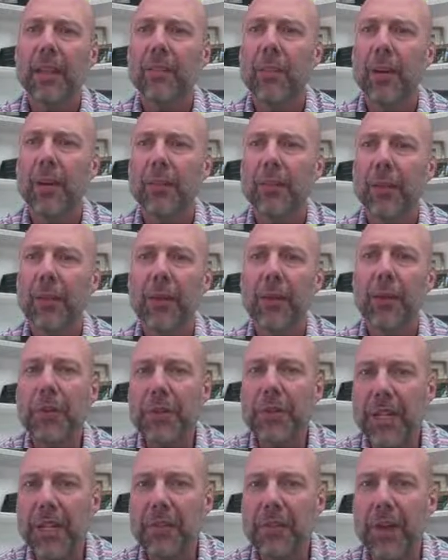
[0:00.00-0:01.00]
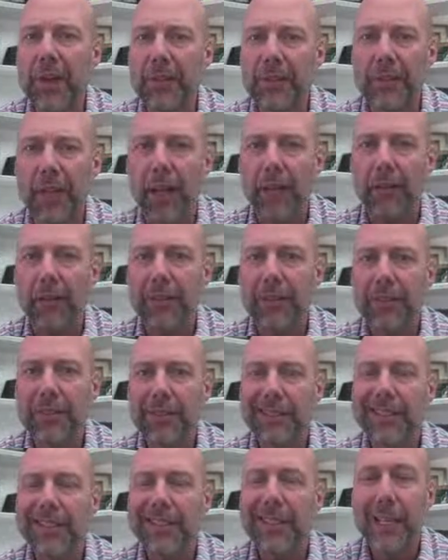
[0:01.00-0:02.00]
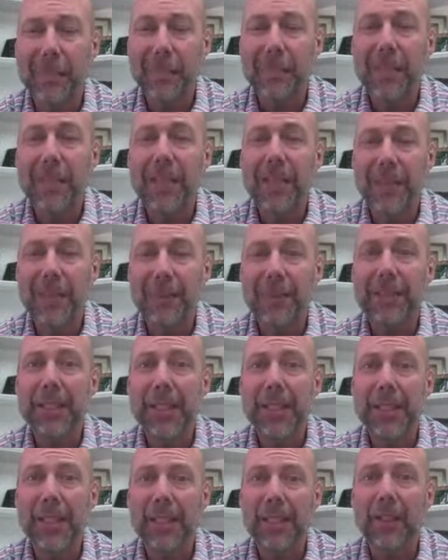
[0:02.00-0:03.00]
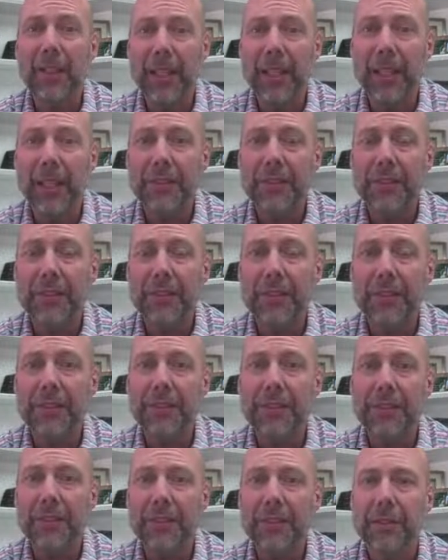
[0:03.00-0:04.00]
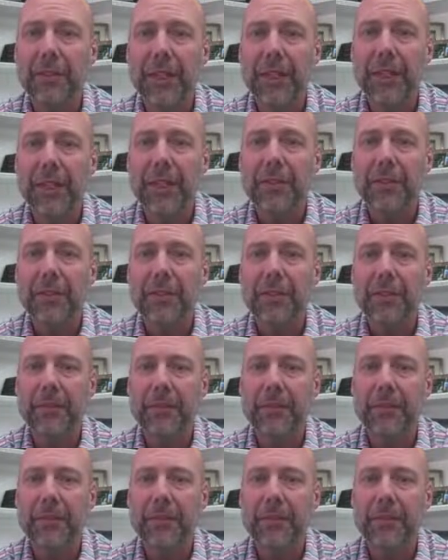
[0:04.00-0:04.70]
bought it for $13,000. I bet he would take a little less than